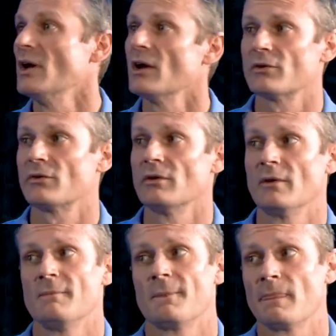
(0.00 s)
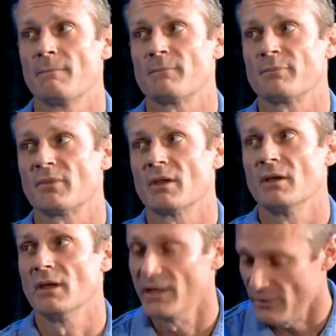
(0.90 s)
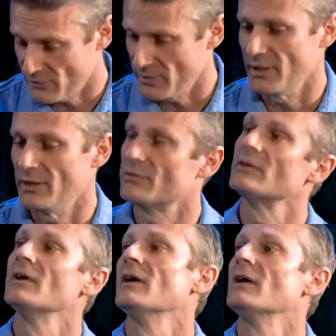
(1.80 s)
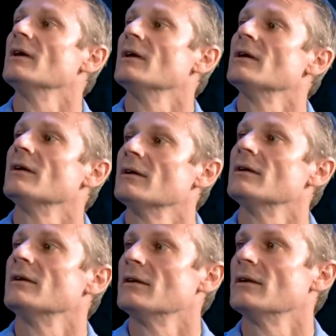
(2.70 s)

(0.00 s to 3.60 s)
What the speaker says: So that's a false sense of security. That I've got one and I'm good. All